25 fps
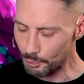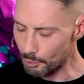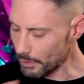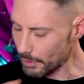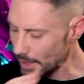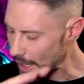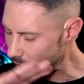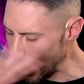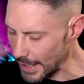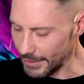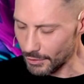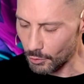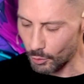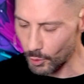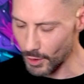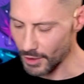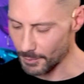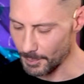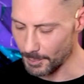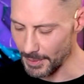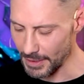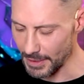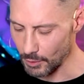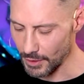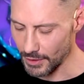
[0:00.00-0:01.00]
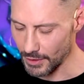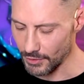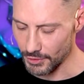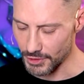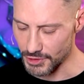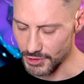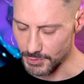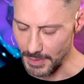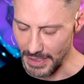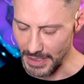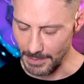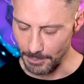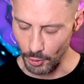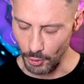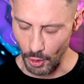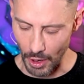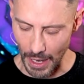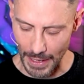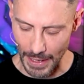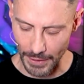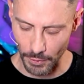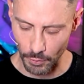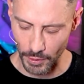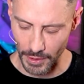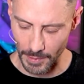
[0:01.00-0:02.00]
I don't want to be one of those people. I
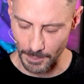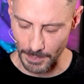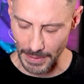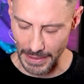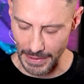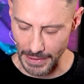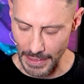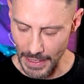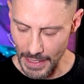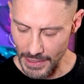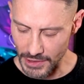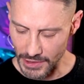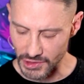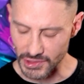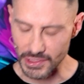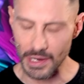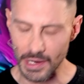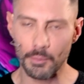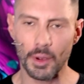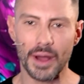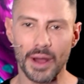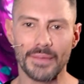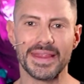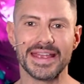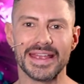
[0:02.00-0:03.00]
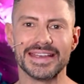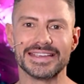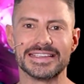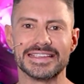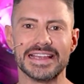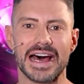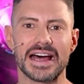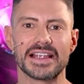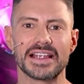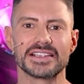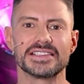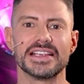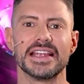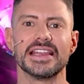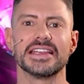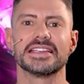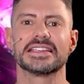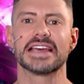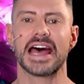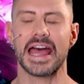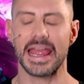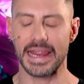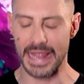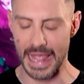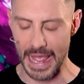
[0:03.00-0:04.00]
don't want to be someone that doesn't
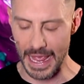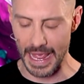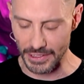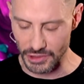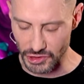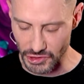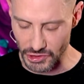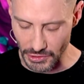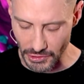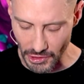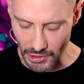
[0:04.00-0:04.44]
take action.